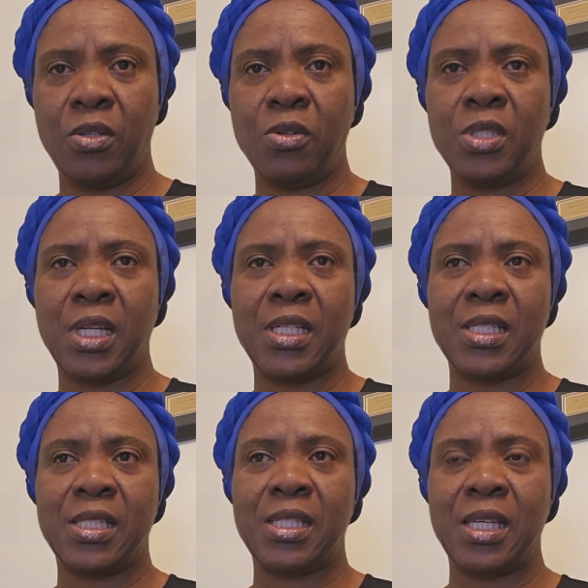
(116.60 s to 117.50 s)
those that
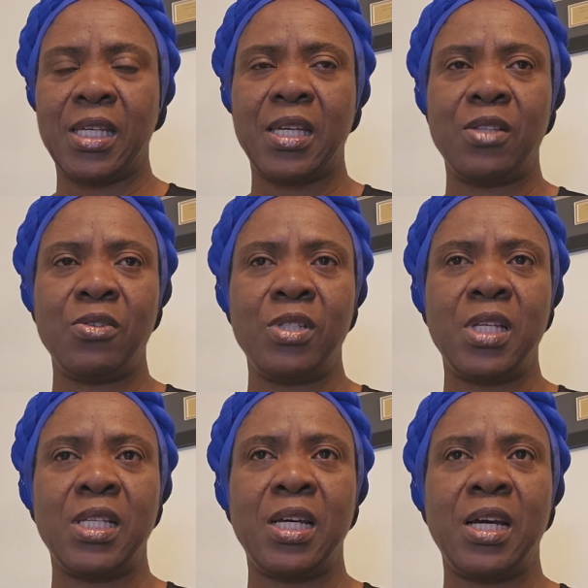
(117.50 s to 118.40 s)
are sick, those
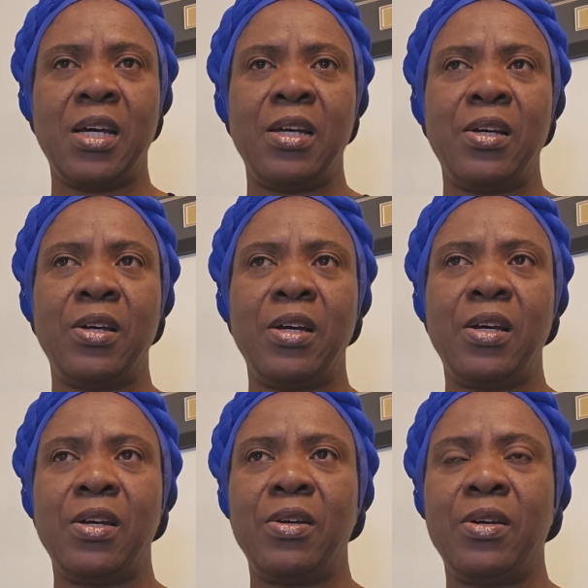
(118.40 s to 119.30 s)
that are
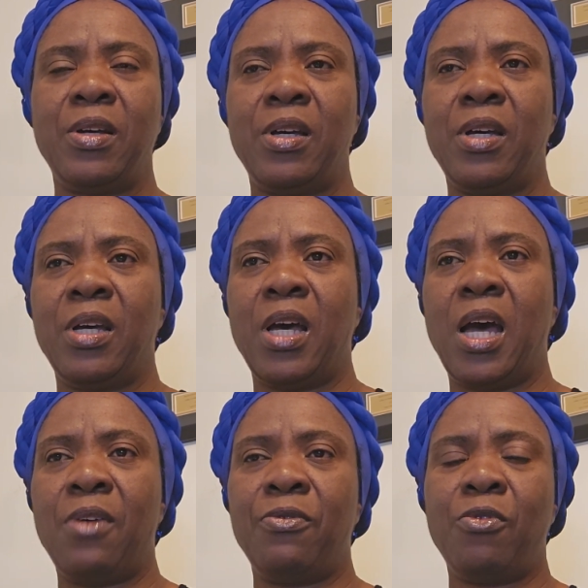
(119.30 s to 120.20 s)

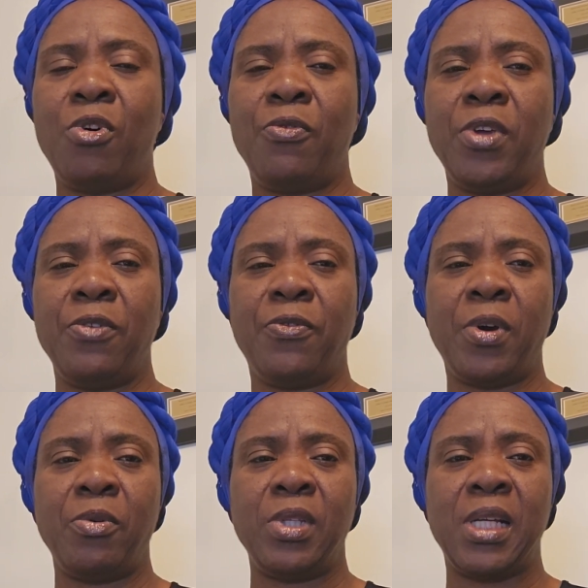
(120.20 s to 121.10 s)
have one
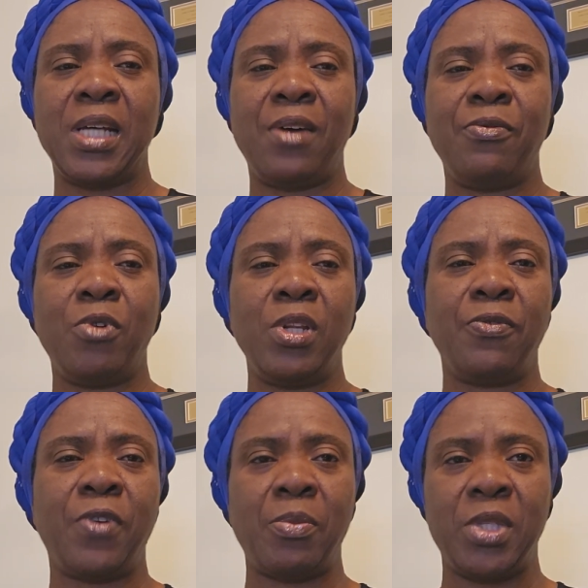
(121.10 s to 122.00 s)
that have one
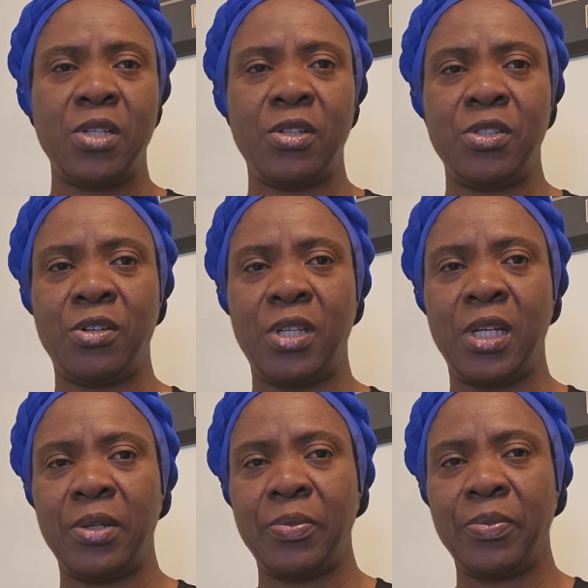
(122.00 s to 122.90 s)
infirmity or the other.